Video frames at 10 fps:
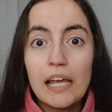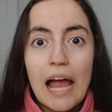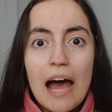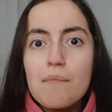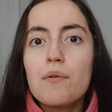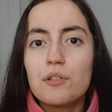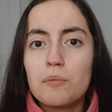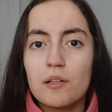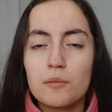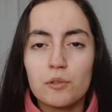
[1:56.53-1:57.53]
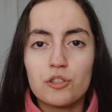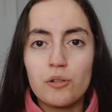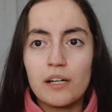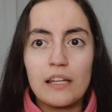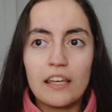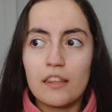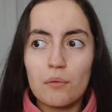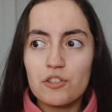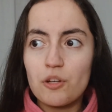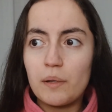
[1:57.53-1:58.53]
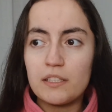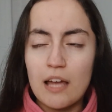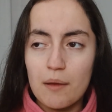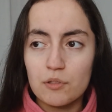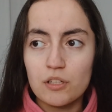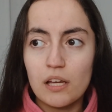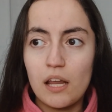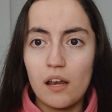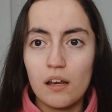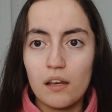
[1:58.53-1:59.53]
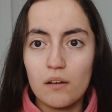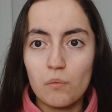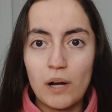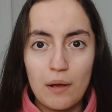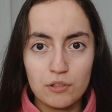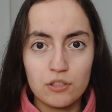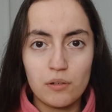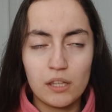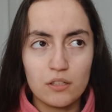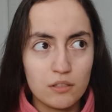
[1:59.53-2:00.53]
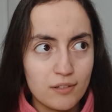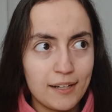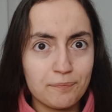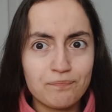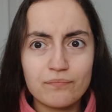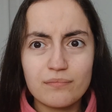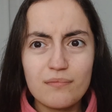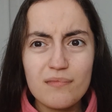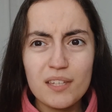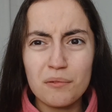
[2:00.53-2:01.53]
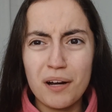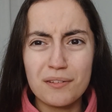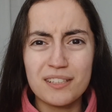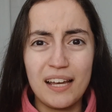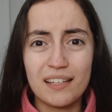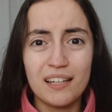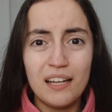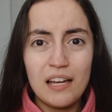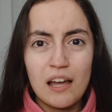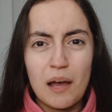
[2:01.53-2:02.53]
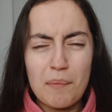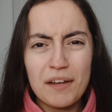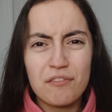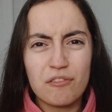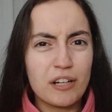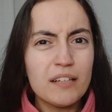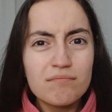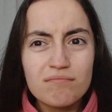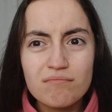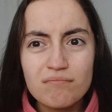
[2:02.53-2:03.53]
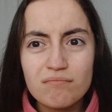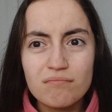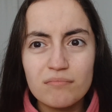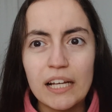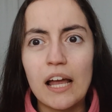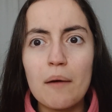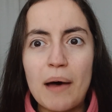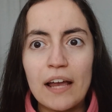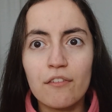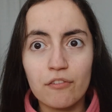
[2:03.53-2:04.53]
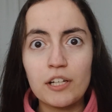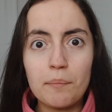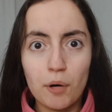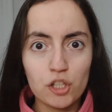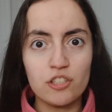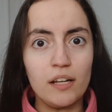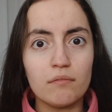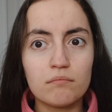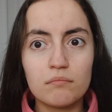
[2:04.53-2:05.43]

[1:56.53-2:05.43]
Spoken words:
I'm a responsible student. Like, there were so many times in when I was doing the degree where I was like, am I free? Like, am I a free person?